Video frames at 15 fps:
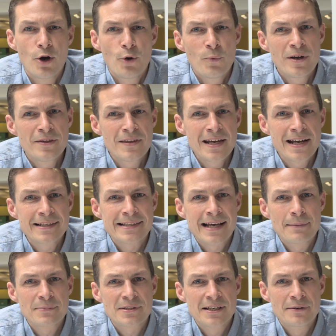With the
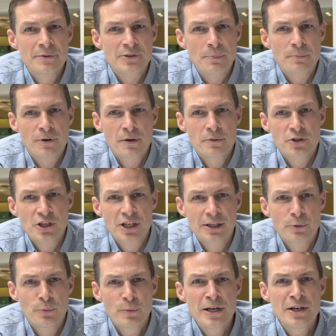exam series
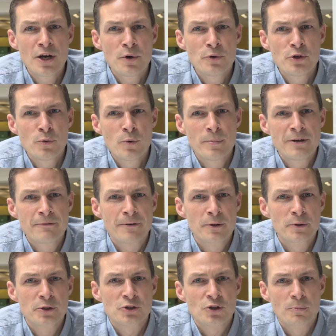approaching, we know you will be
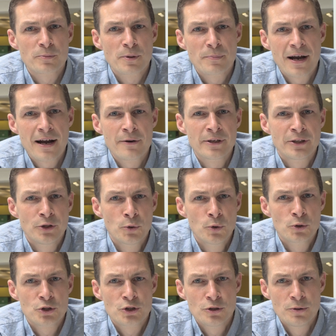focused on preparing
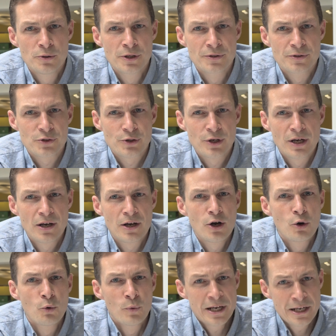your students.
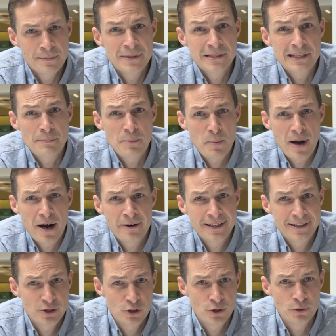We are busy
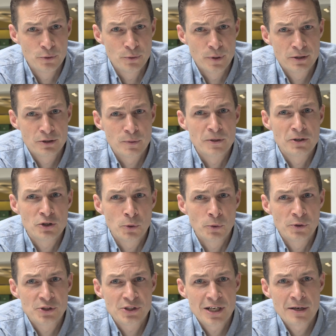preparing too, to ensure
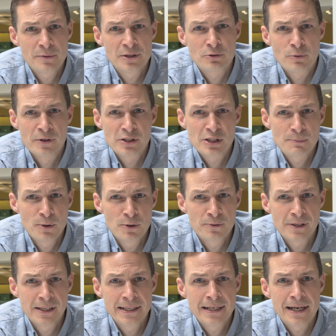the series runs
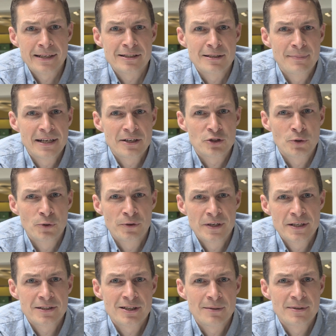smoothly and to make sure
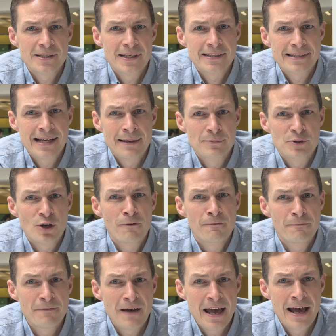this summer's exams are
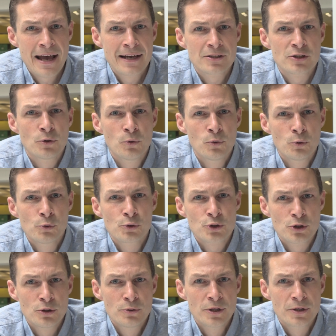fair to all
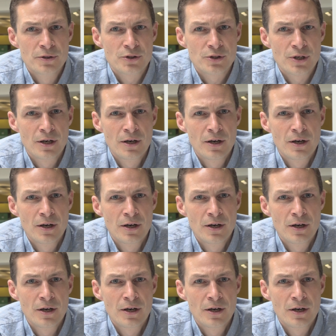students.